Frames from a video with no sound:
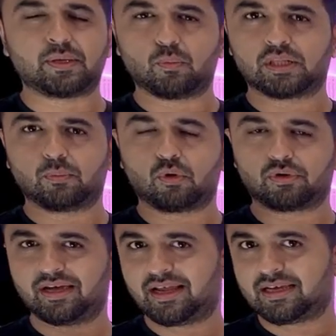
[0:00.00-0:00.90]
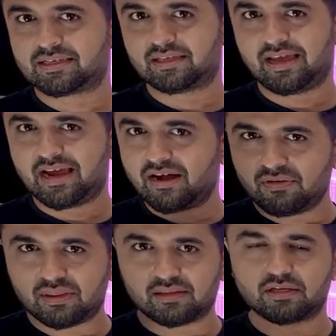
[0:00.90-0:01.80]
motherboard that has
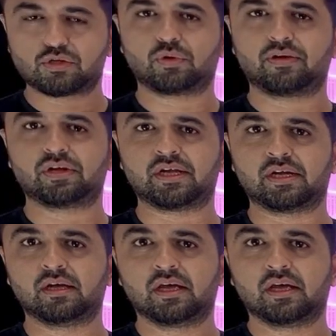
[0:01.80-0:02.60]
everything that you would ever need